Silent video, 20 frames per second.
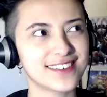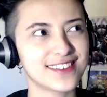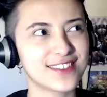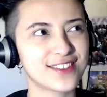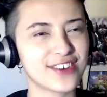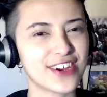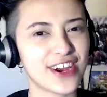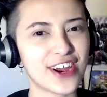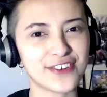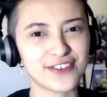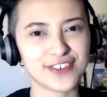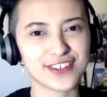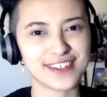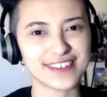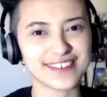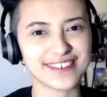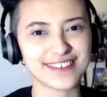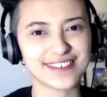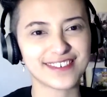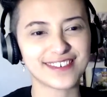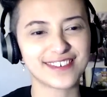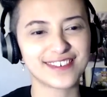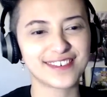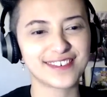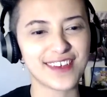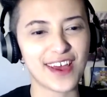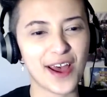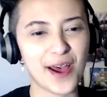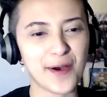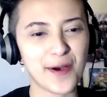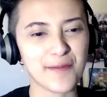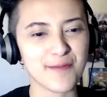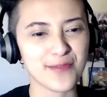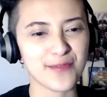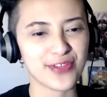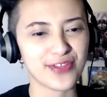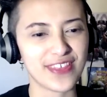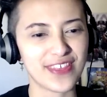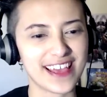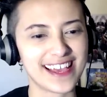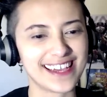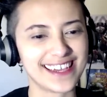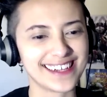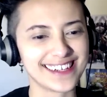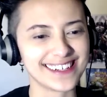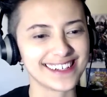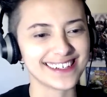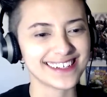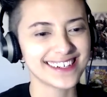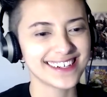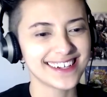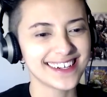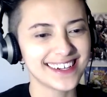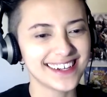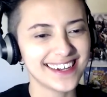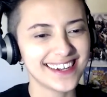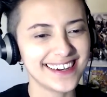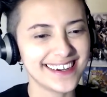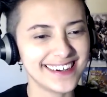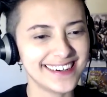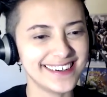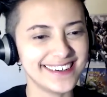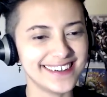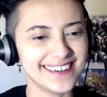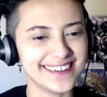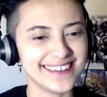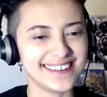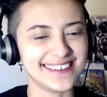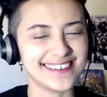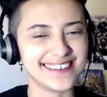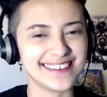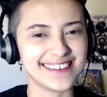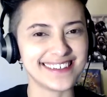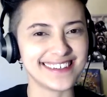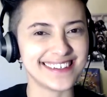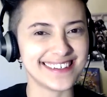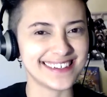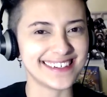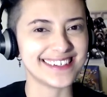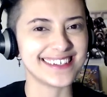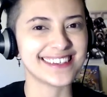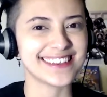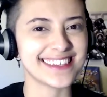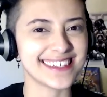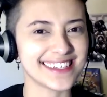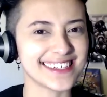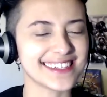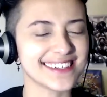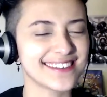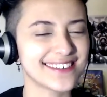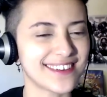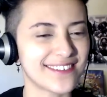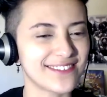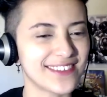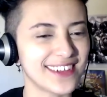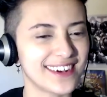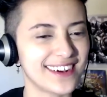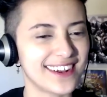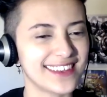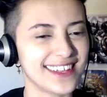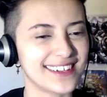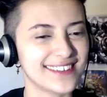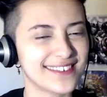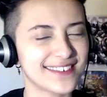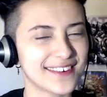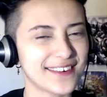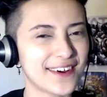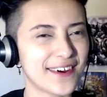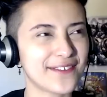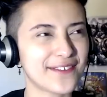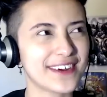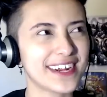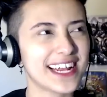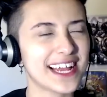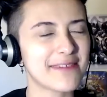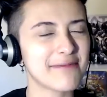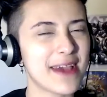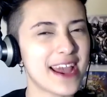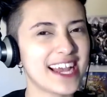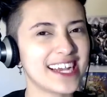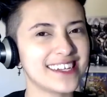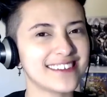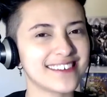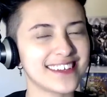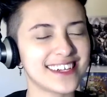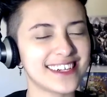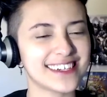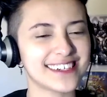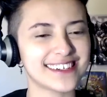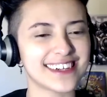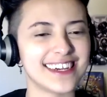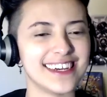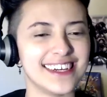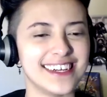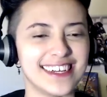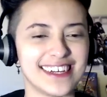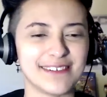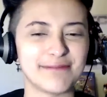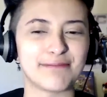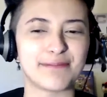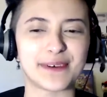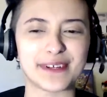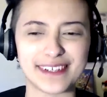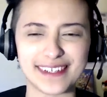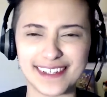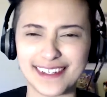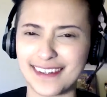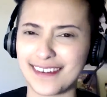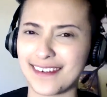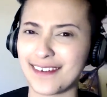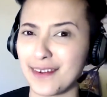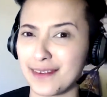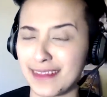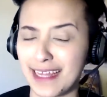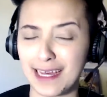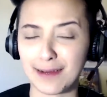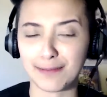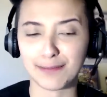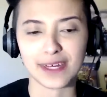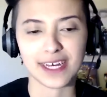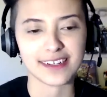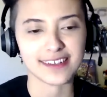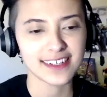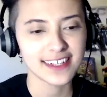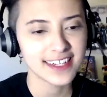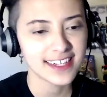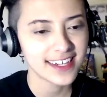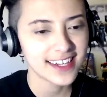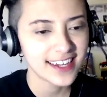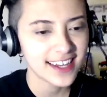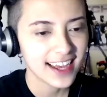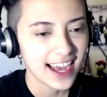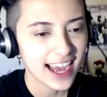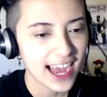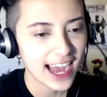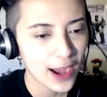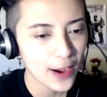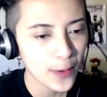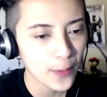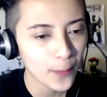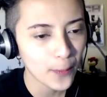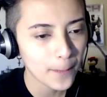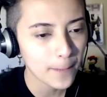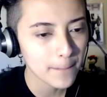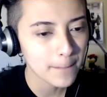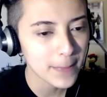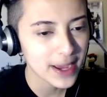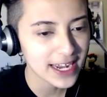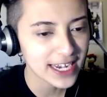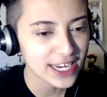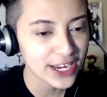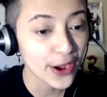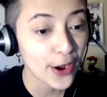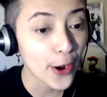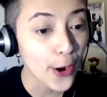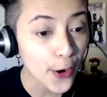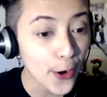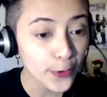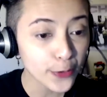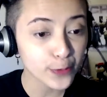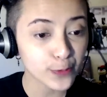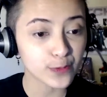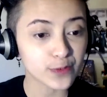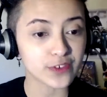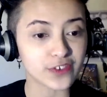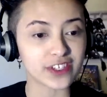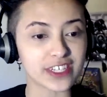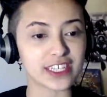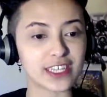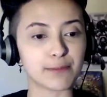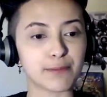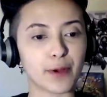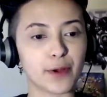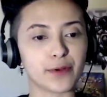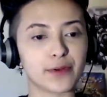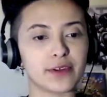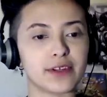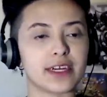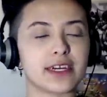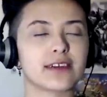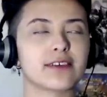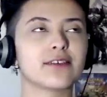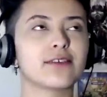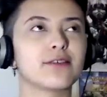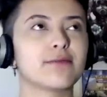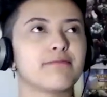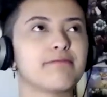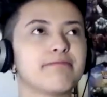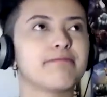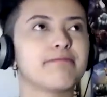300 and something. Yeah, I think it's something like that. So not really amazing, but you know, not that bad. How many owned in the Pokedex?